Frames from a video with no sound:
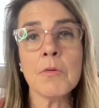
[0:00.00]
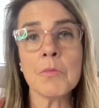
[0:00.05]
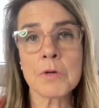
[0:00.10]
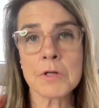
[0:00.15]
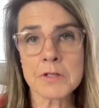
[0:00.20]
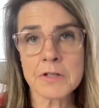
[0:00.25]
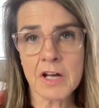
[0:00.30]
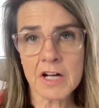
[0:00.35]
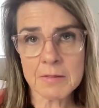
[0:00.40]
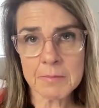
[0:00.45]
we're
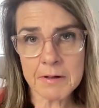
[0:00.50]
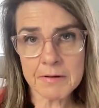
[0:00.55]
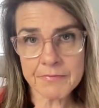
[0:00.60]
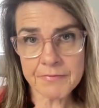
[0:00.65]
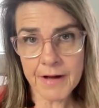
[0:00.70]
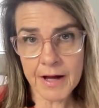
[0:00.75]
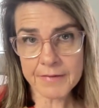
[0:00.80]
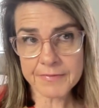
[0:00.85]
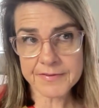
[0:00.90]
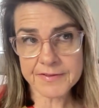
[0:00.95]
going to talk about
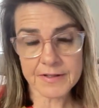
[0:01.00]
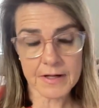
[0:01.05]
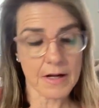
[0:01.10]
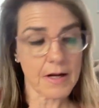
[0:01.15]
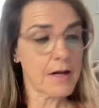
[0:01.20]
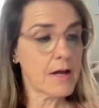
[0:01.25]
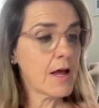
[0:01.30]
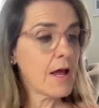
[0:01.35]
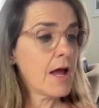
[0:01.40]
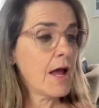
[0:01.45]

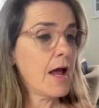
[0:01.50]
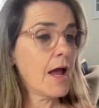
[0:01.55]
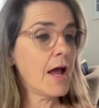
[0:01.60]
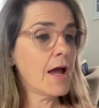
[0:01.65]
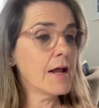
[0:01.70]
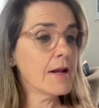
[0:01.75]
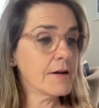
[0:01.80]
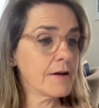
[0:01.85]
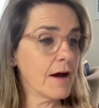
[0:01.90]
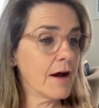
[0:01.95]
FAFSA,
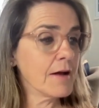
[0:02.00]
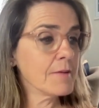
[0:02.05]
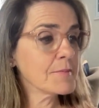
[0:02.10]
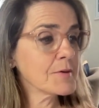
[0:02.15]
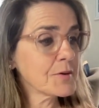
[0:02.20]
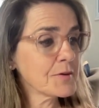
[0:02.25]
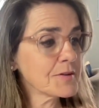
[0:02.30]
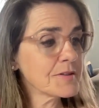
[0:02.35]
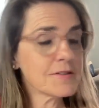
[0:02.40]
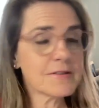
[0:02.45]
and I'm
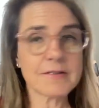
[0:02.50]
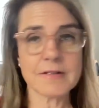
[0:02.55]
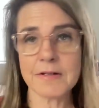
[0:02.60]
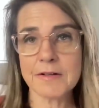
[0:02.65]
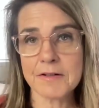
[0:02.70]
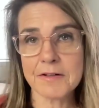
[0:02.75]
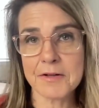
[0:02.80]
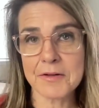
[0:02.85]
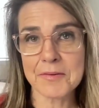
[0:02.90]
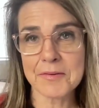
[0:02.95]
going to tell
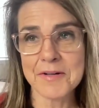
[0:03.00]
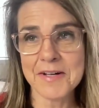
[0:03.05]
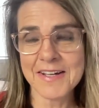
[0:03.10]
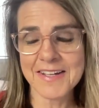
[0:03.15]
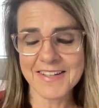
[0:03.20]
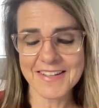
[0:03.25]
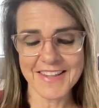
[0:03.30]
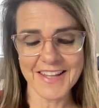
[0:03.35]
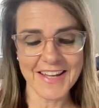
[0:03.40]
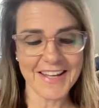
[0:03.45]
you
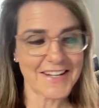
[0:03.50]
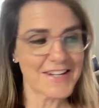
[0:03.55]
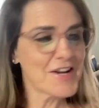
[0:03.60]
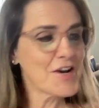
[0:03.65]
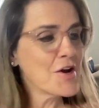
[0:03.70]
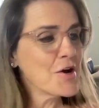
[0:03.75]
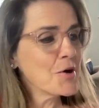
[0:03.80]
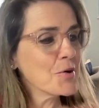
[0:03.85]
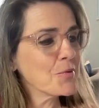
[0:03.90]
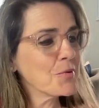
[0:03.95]
that
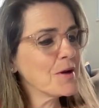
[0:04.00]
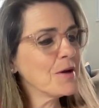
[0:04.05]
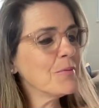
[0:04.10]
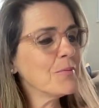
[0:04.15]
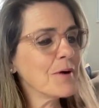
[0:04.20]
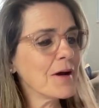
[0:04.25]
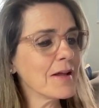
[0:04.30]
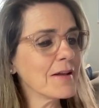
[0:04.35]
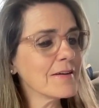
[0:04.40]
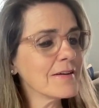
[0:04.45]
we
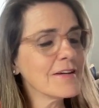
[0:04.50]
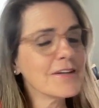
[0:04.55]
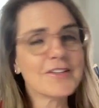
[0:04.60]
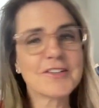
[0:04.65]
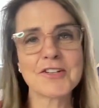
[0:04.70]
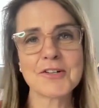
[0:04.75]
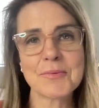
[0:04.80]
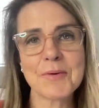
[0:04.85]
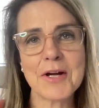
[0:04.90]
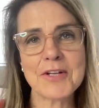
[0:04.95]
went
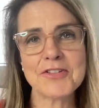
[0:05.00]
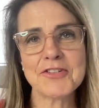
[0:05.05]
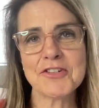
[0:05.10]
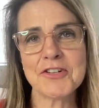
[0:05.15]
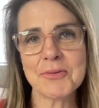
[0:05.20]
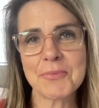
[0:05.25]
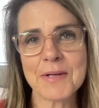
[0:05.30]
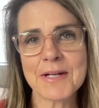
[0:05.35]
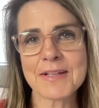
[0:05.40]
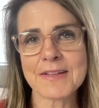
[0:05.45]
to Western
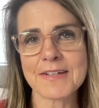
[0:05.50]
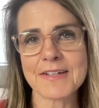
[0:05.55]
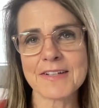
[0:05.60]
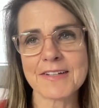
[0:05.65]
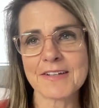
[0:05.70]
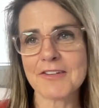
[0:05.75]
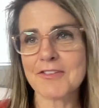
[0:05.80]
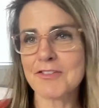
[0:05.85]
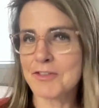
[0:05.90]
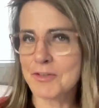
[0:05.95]
New
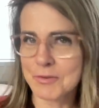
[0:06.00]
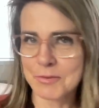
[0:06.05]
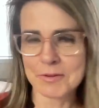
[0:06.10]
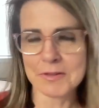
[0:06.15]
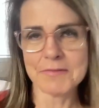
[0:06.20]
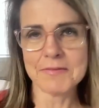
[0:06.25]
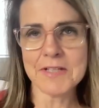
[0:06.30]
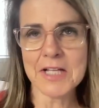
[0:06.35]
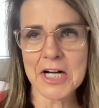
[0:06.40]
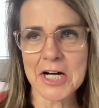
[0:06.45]
England
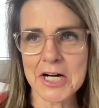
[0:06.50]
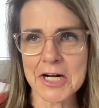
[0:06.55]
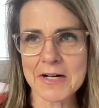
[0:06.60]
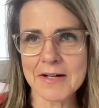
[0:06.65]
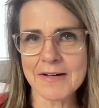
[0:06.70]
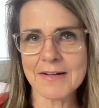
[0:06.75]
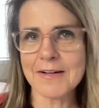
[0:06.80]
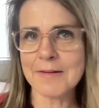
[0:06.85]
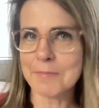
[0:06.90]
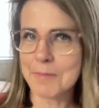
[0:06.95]
School of
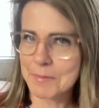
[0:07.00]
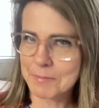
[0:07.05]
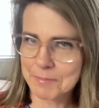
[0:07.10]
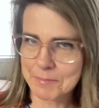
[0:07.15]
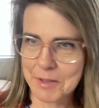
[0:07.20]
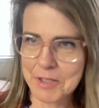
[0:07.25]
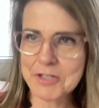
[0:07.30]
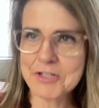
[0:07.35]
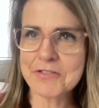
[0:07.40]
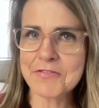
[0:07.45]
Law on
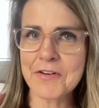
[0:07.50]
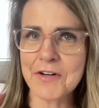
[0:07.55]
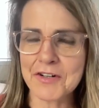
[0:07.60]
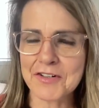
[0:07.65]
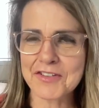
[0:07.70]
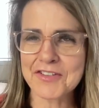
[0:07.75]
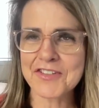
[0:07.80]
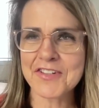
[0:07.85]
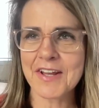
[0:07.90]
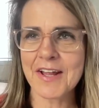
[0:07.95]
March
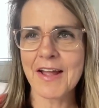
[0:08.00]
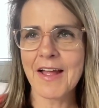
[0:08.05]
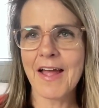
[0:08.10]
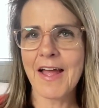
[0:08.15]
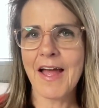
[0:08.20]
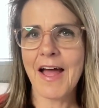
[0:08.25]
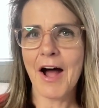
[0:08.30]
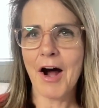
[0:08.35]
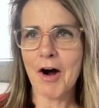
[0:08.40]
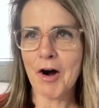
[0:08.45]
1st
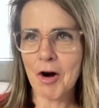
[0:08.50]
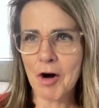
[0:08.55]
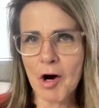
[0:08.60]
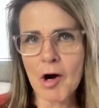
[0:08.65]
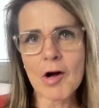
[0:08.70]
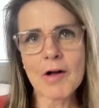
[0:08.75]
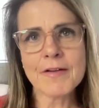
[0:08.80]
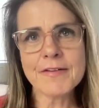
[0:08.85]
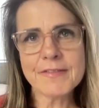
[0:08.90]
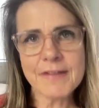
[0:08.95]

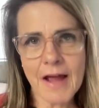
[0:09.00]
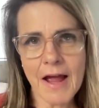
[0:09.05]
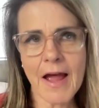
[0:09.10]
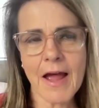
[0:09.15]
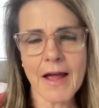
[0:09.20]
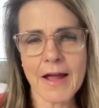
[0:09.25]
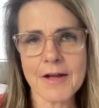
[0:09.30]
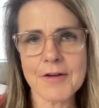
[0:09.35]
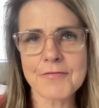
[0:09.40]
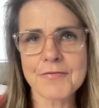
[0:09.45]
all
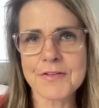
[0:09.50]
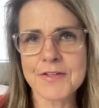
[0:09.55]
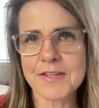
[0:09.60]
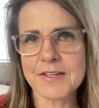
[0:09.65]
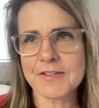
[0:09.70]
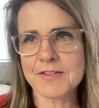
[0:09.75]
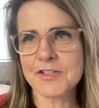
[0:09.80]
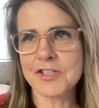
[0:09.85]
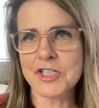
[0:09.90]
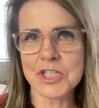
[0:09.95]
day for
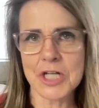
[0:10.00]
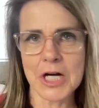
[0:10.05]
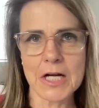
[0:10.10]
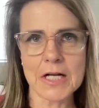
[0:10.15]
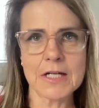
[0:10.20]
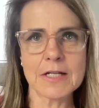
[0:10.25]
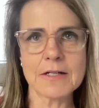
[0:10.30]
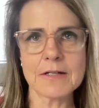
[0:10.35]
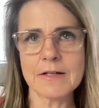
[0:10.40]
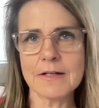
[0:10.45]
this
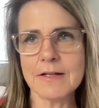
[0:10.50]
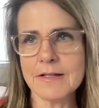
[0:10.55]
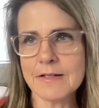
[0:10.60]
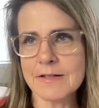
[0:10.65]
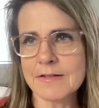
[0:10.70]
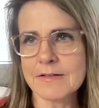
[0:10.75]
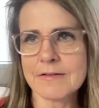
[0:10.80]
giant